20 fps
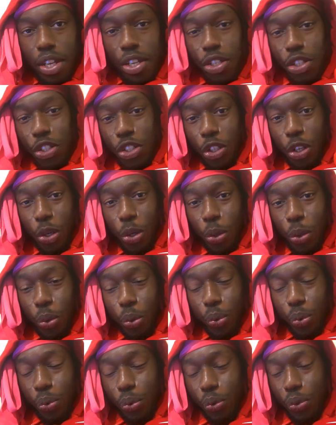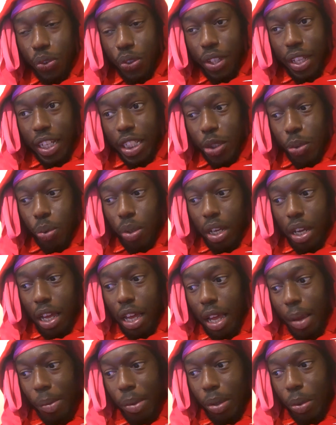So that's why
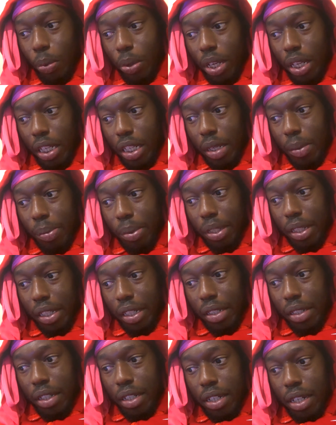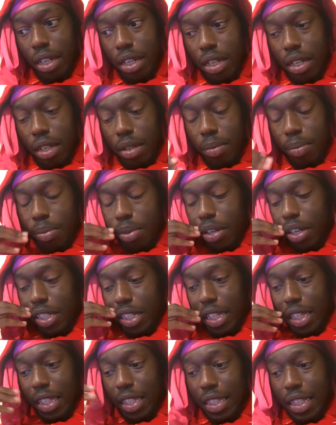I be waiting up late because
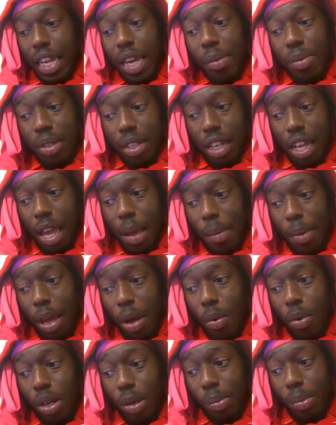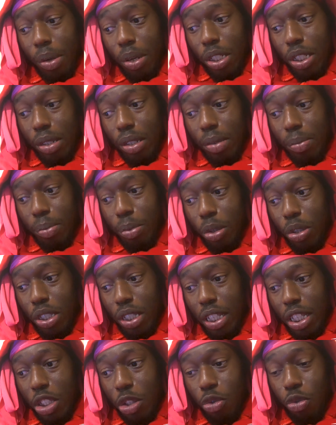at the same time, I want to post music
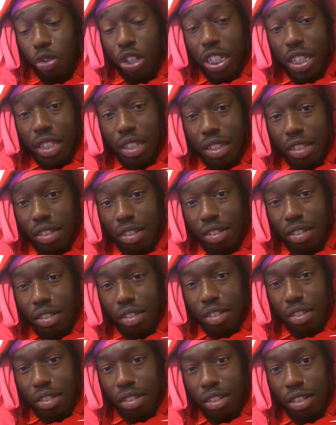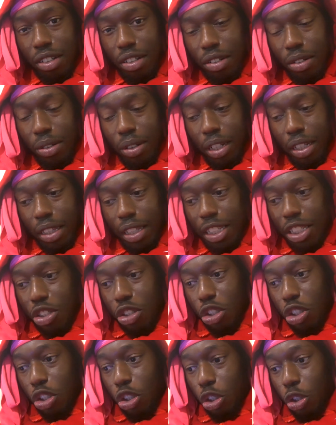that's recent you know, like that's
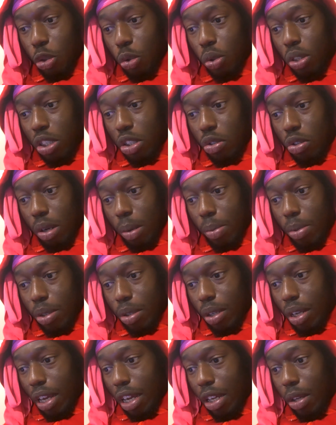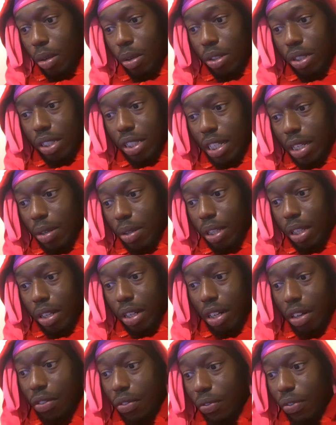just newly dropped. So I go on SoundCloud
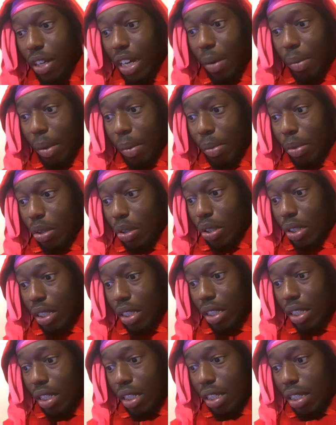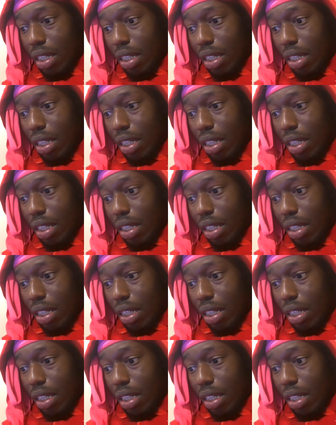and I find my music.